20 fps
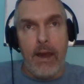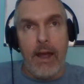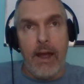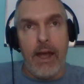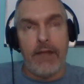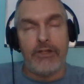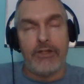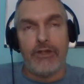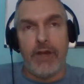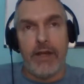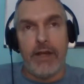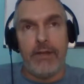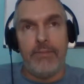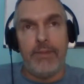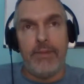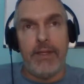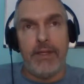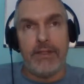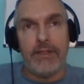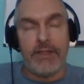I try to
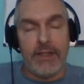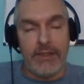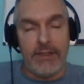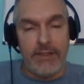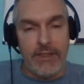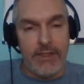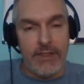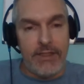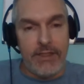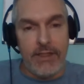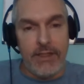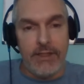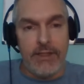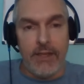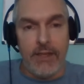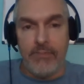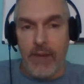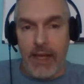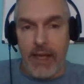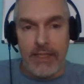be as consistent as
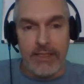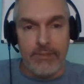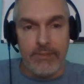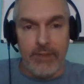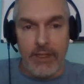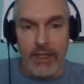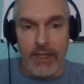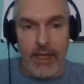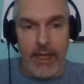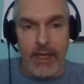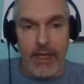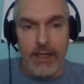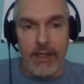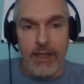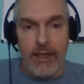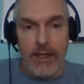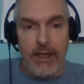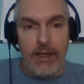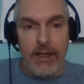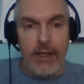I possibly can.
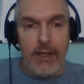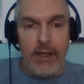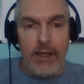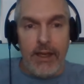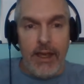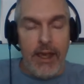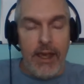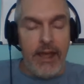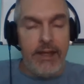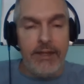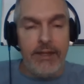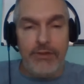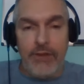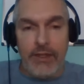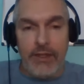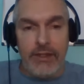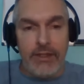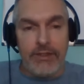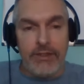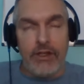
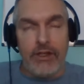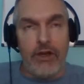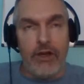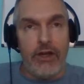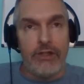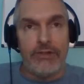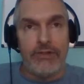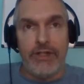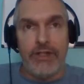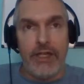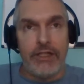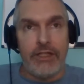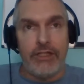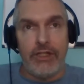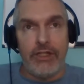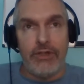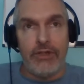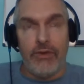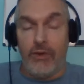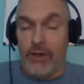Anything that's a
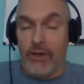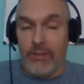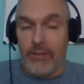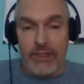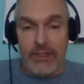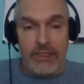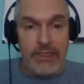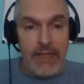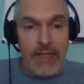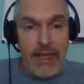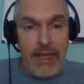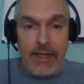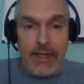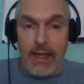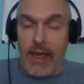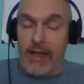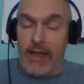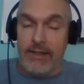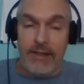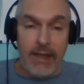contradiction or a
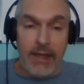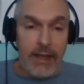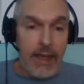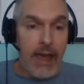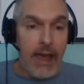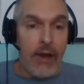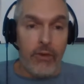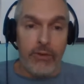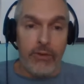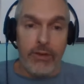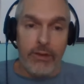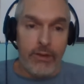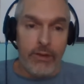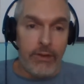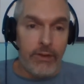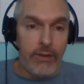mistake, I take out.